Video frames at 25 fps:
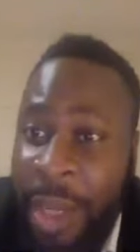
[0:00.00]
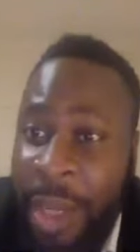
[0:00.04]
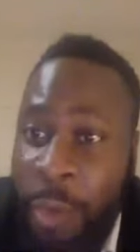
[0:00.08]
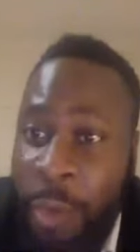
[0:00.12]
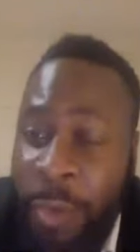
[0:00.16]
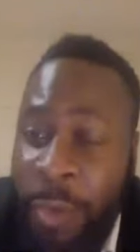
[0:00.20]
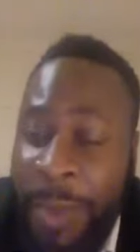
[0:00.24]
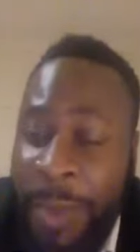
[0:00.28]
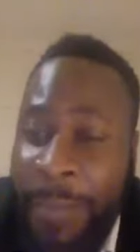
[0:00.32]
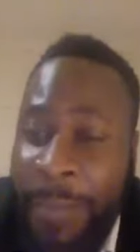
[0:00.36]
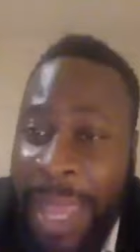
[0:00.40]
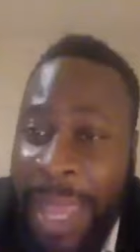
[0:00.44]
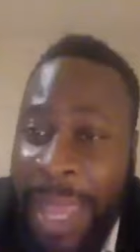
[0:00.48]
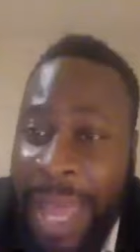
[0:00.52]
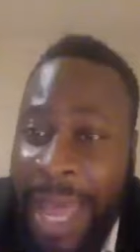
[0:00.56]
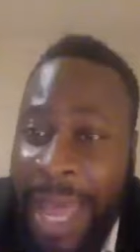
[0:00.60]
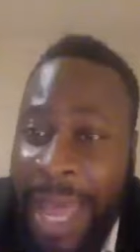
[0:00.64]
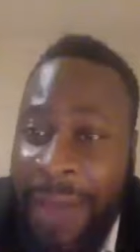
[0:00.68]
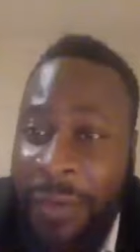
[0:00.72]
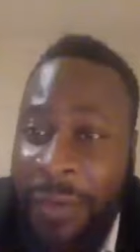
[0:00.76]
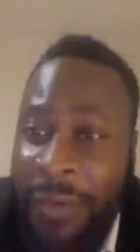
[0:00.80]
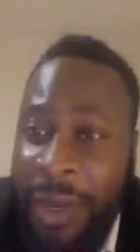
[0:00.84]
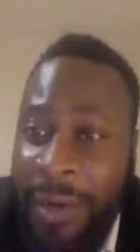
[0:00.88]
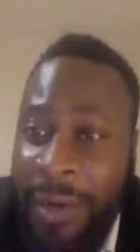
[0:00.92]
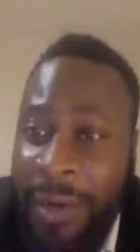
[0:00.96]
We may
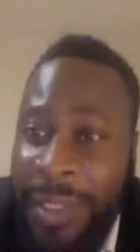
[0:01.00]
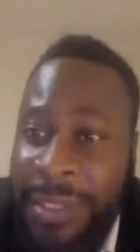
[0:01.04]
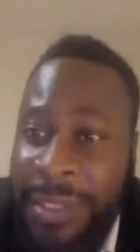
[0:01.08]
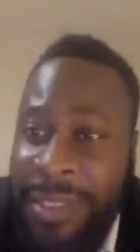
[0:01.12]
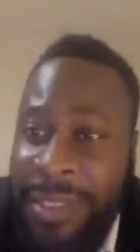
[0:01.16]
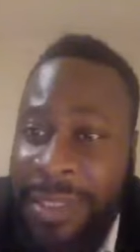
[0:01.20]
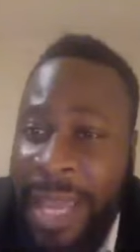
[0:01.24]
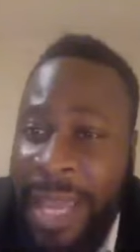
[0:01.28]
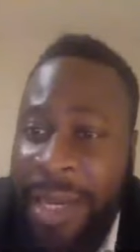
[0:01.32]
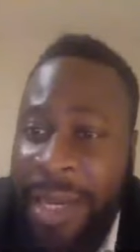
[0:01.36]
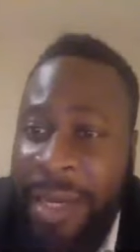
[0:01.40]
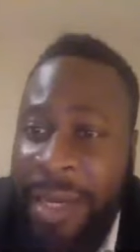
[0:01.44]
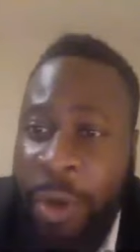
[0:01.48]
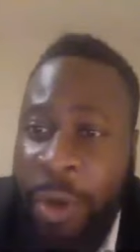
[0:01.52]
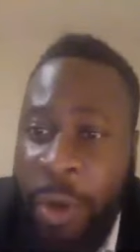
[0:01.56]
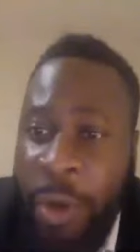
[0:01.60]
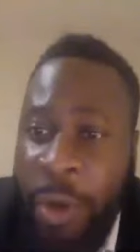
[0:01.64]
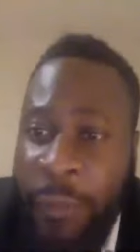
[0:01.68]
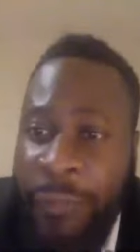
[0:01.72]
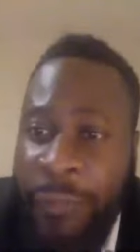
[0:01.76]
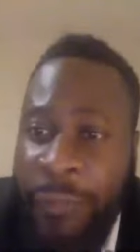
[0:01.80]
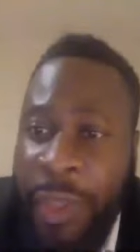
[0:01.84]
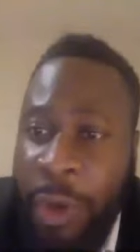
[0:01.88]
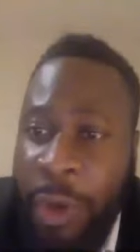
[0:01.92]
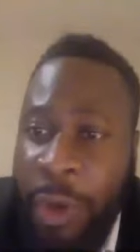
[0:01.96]
have an understanding
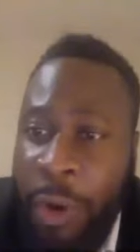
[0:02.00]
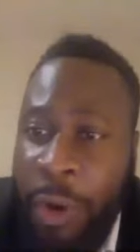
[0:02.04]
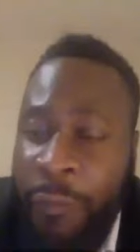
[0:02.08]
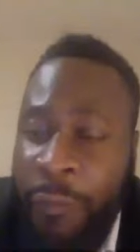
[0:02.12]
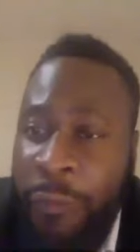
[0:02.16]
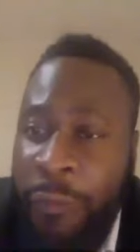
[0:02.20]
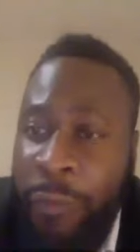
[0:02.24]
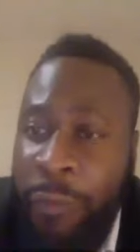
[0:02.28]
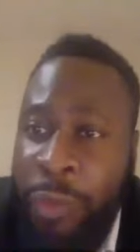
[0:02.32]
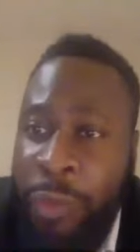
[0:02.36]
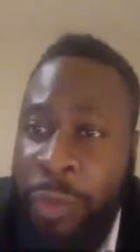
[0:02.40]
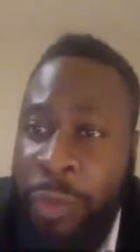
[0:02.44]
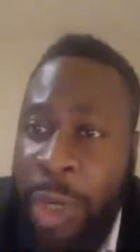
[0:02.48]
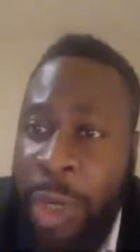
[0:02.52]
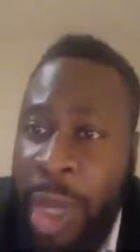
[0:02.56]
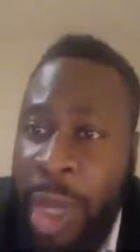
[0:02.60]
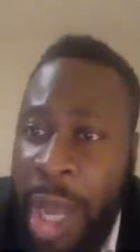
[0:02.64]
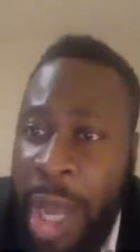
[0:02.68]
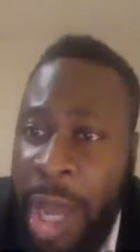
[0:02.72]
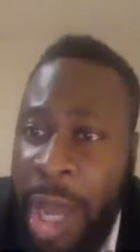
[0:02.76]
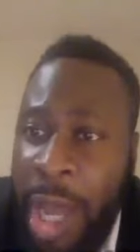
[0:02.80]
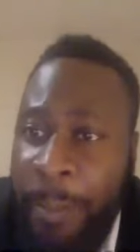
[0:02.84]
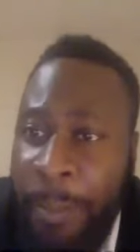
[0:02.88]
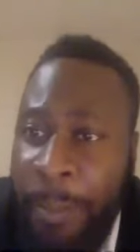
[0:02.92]
of the overall uh,